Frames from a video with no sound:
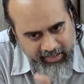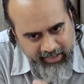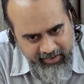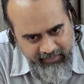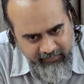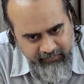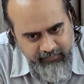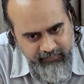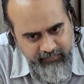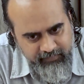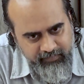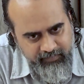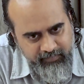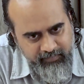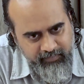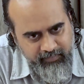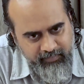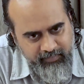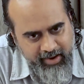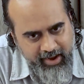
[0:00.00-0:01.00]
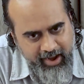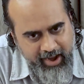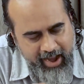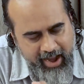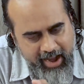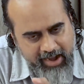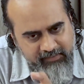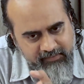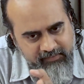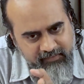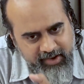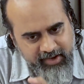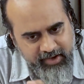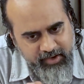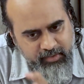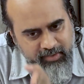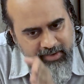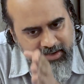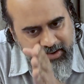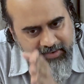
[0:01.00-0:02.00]
live, and when
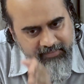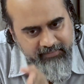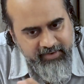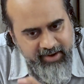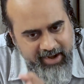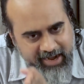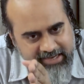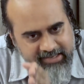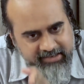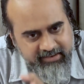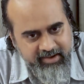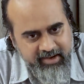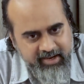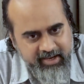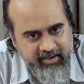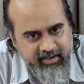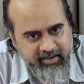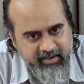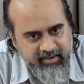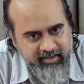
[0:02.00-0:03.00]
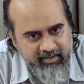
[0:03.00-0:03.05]
you live rightly,